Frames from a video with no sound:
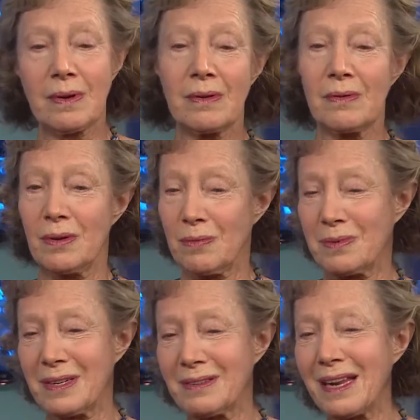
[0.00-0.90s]
know,
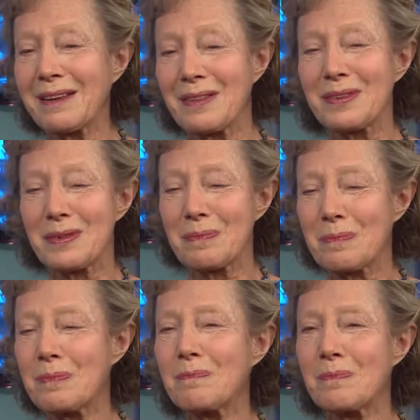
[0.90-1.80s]
didn't like this
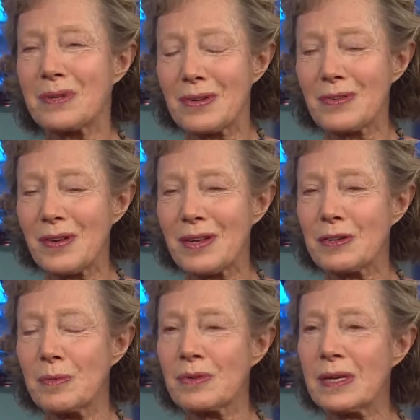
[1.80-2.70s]
position that
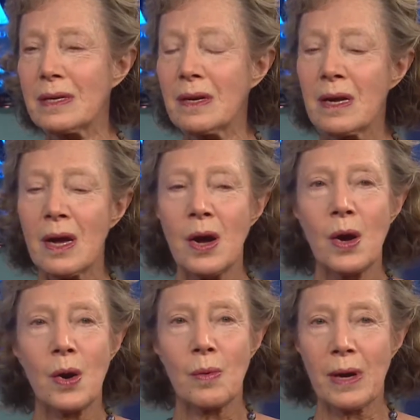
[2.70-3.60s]
she was in
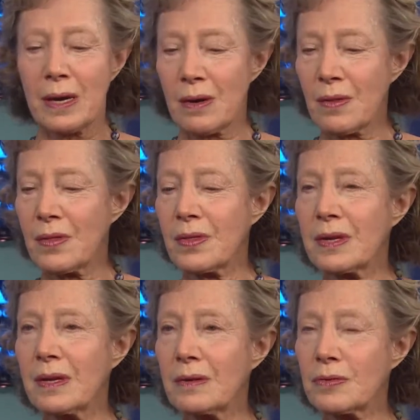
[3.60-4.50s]
where
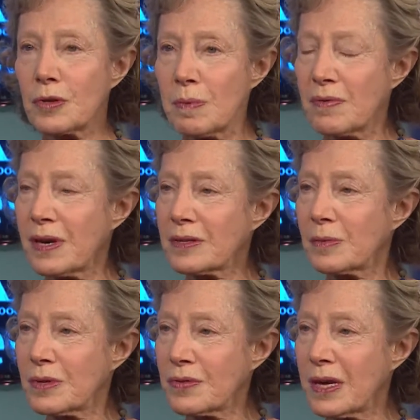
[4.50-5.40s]
the supervisor
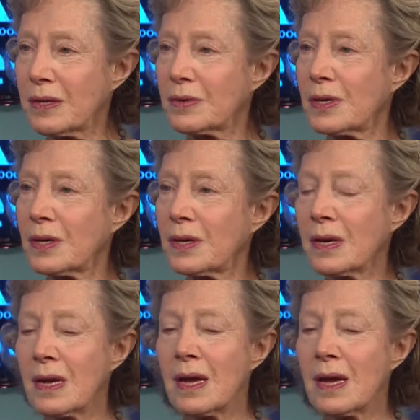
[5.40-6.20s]
was saying to her,